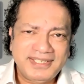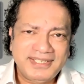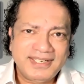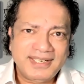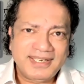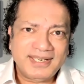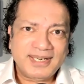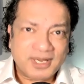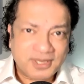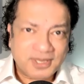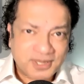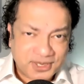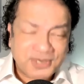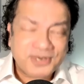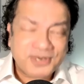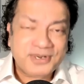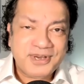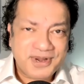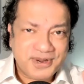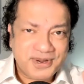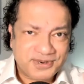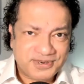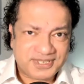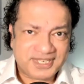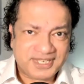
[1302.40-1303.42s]
Now, the good
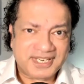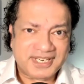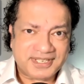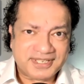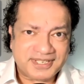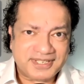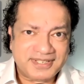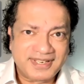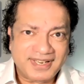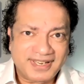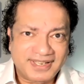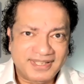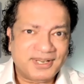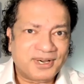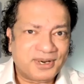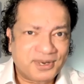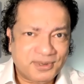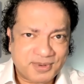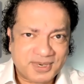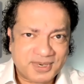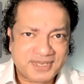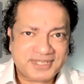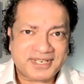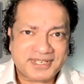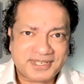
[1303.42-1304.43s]
news is, and there
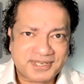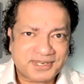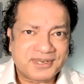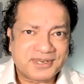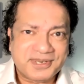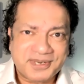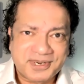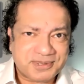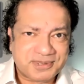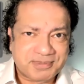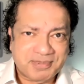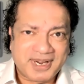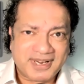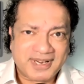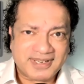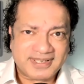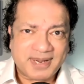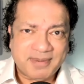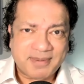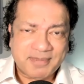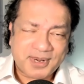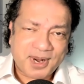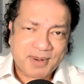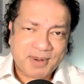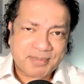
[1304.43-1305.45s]
always is good news because
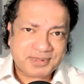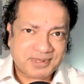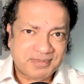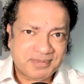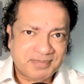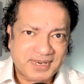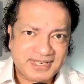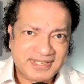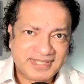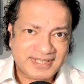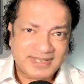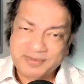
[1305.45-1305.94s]
I'm an optimist.